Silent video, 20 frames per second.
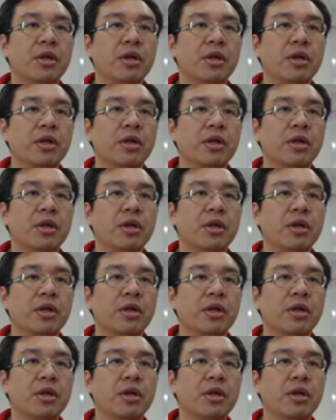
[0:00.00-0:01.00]
queen
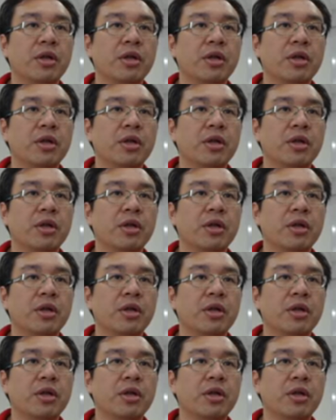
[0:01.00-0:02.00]
to
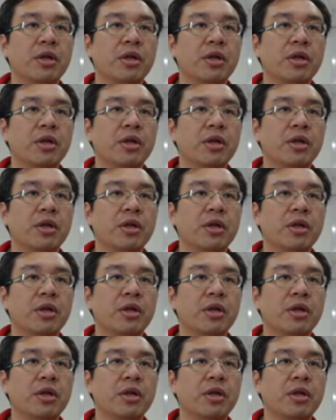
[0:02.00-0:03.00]

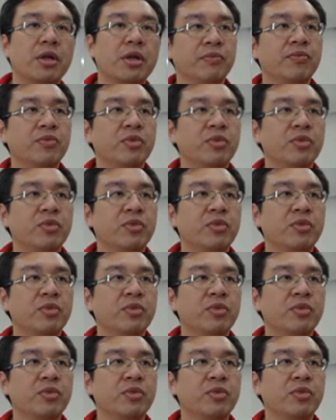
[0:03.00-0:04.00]
d6. And
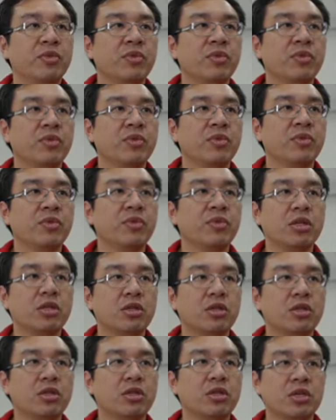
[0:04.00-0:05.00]
if you play queen
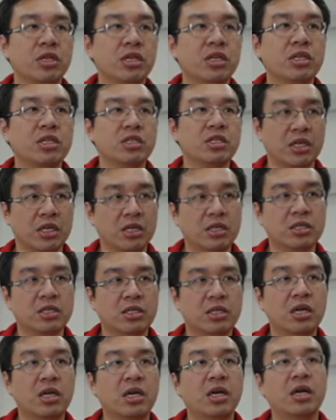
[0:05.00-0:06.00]
to d6,
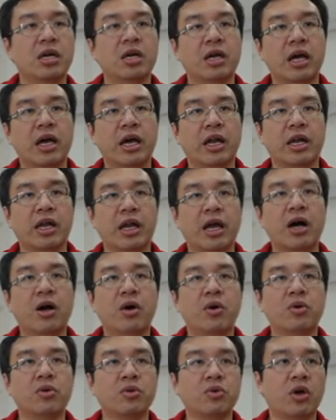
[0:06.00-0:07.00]
and
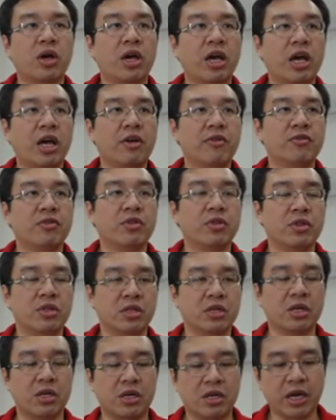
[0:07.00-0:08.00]
now you have the
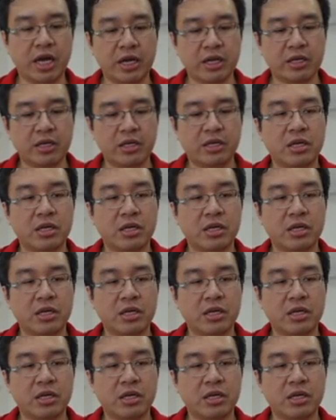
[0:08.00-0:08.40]
knight